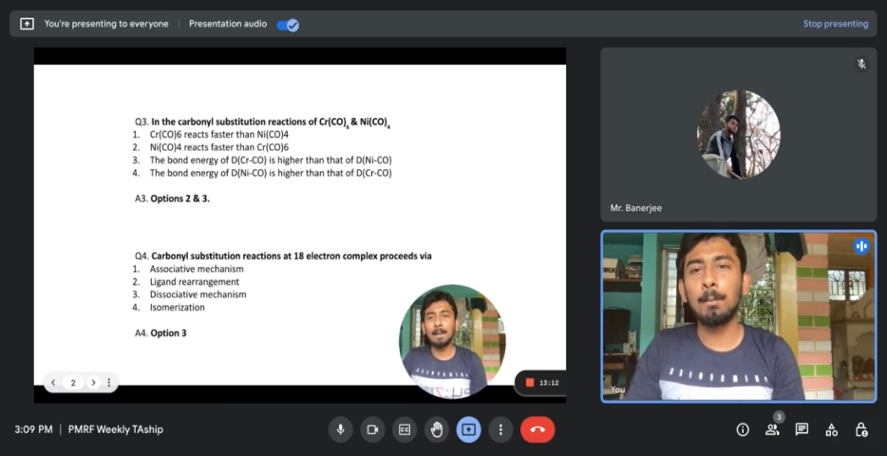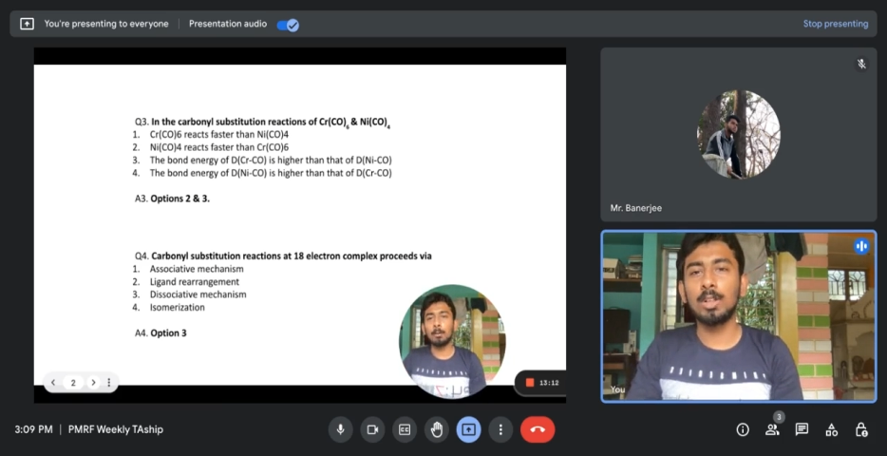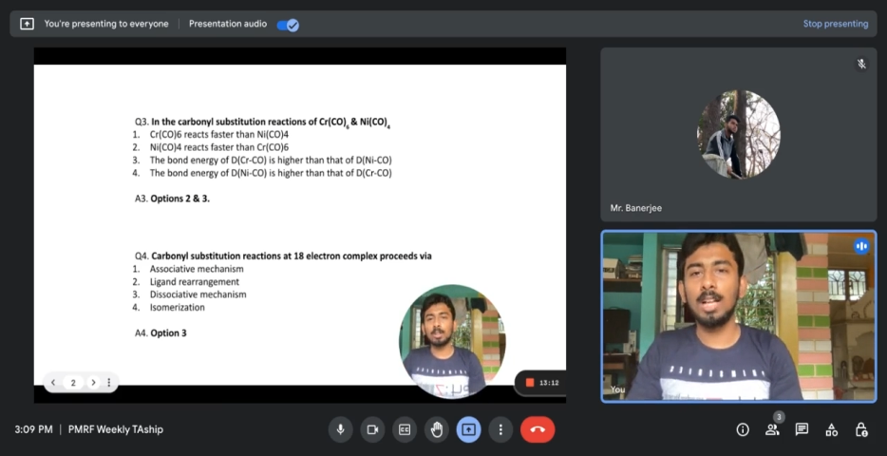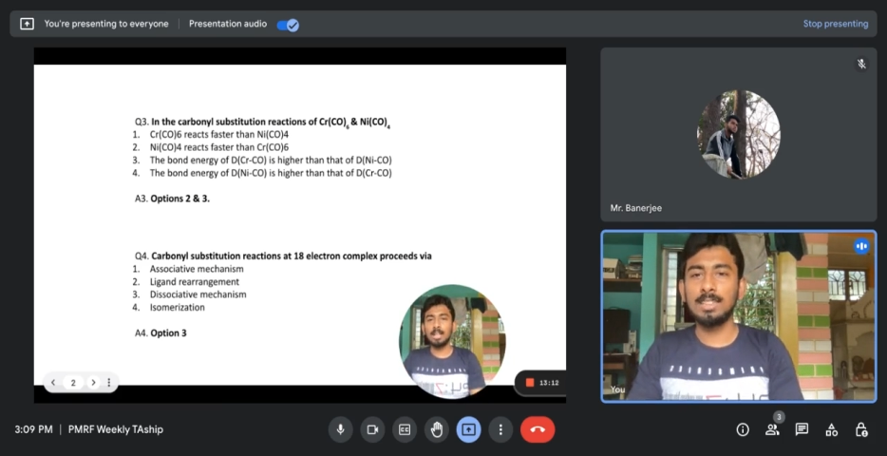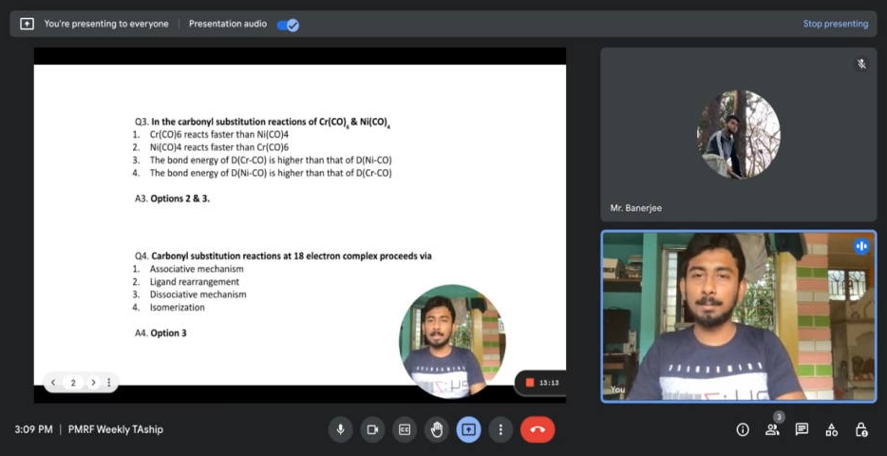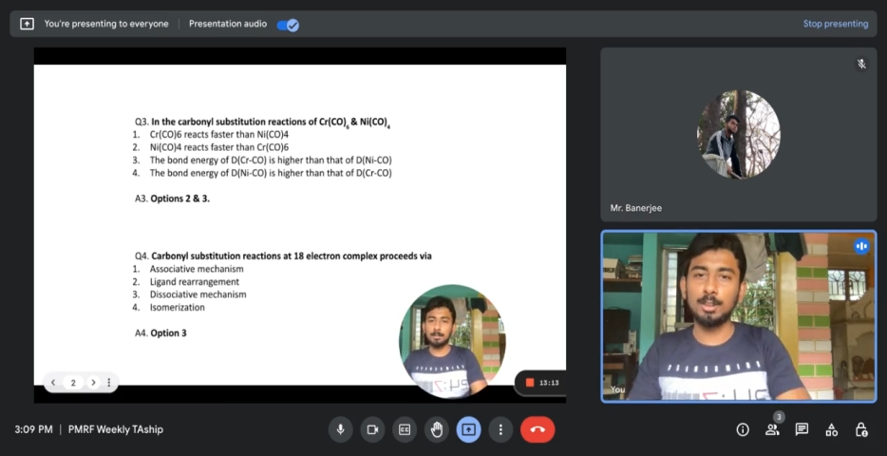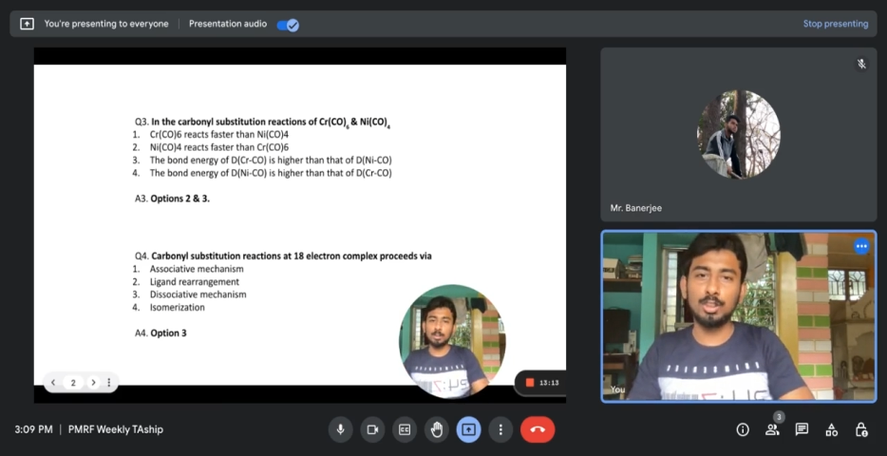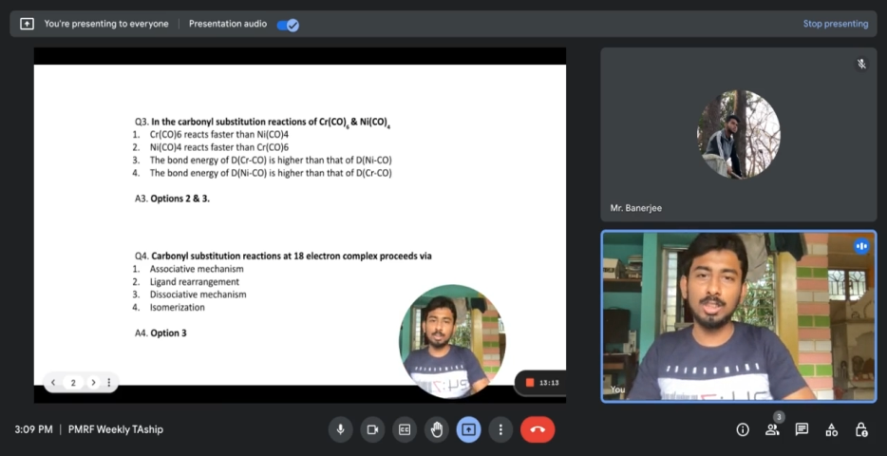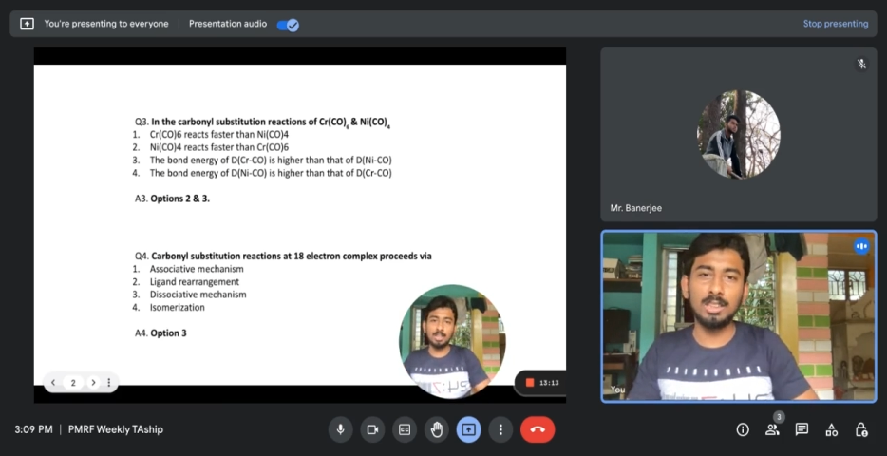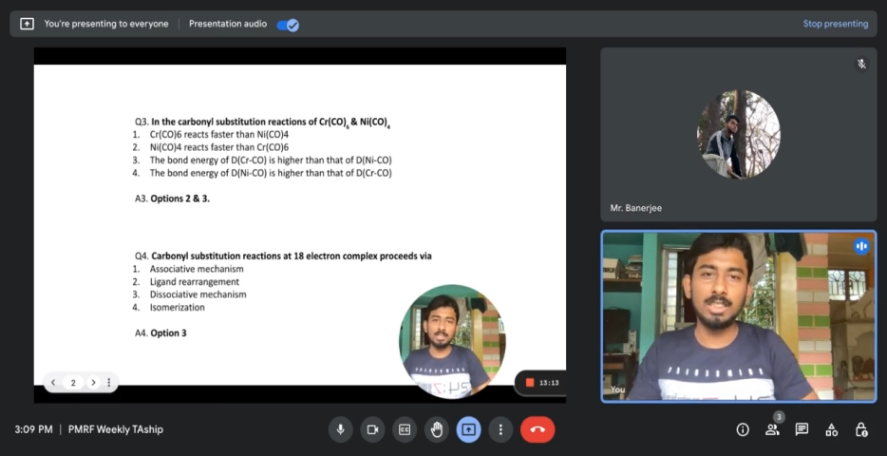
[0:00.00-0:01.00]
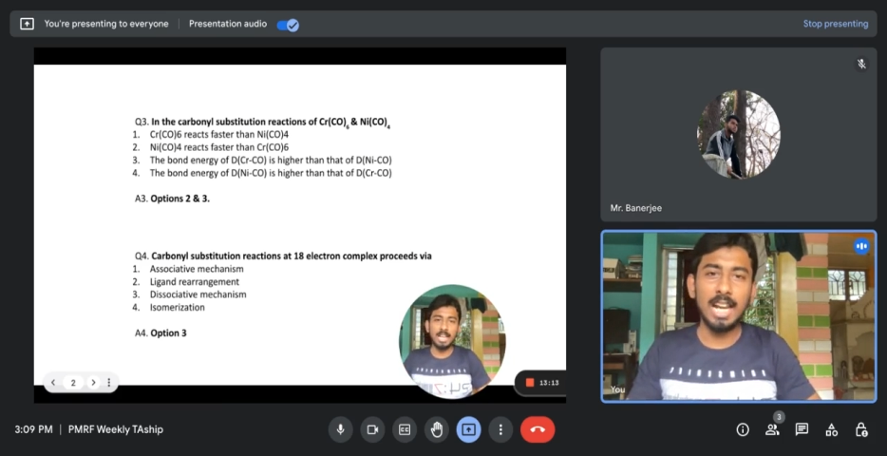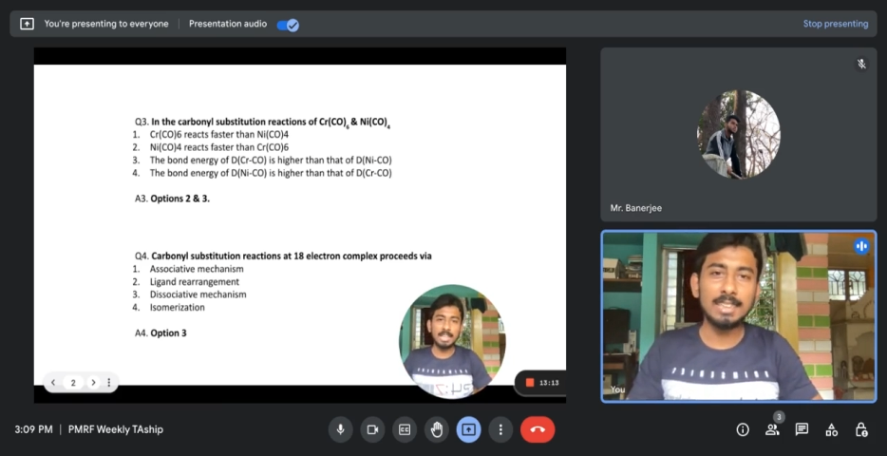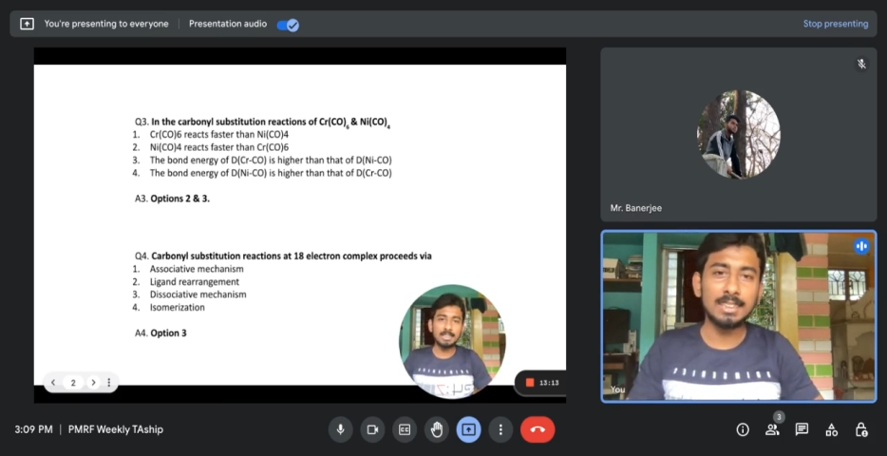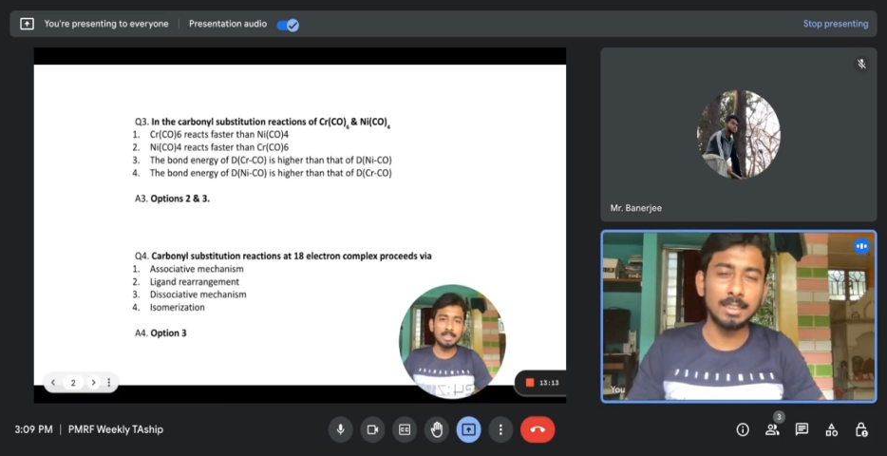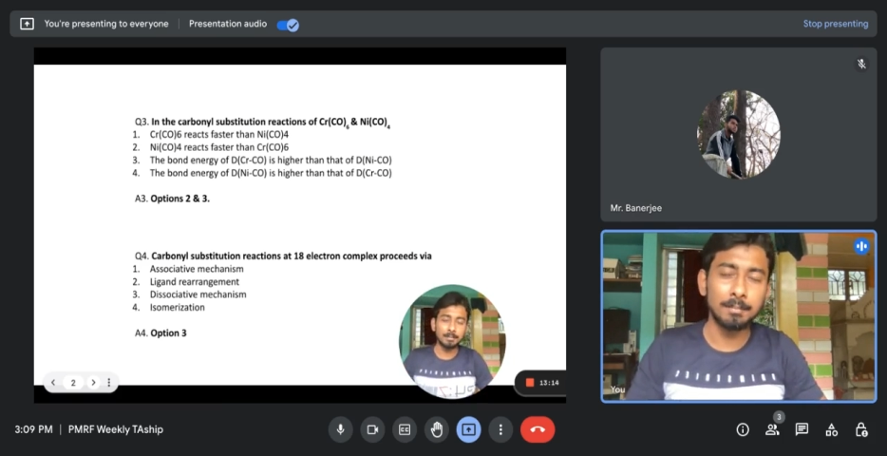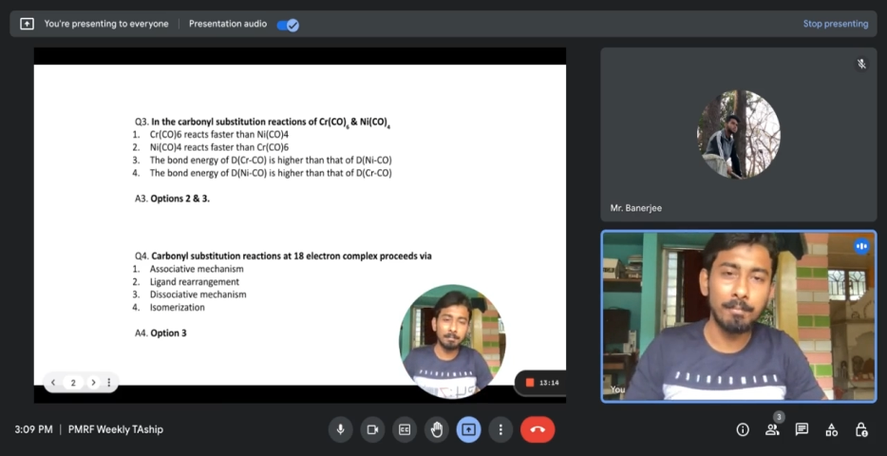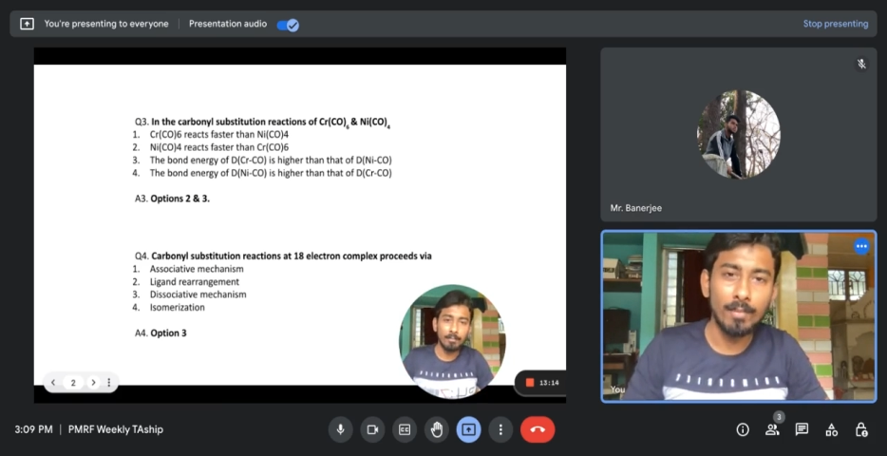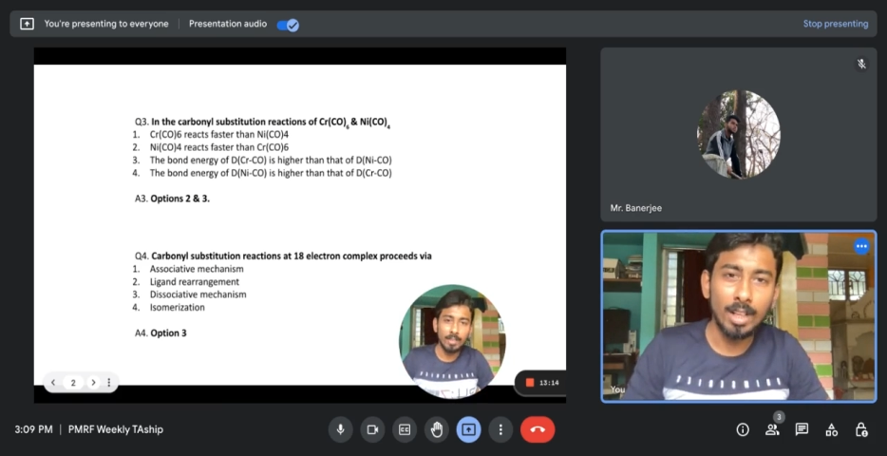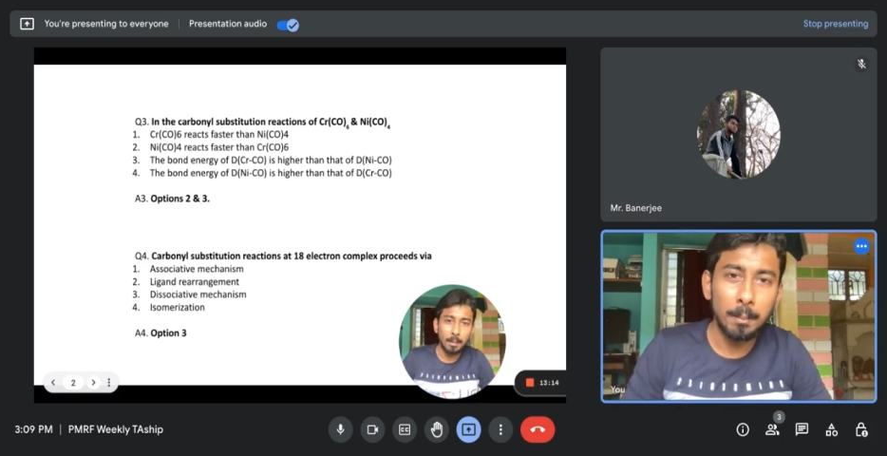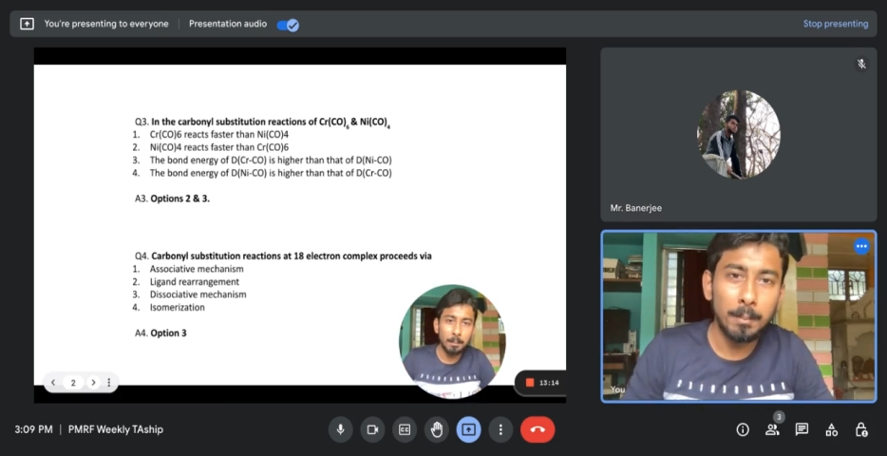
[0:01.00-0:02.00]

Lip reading: the carbonyl substitution reaction,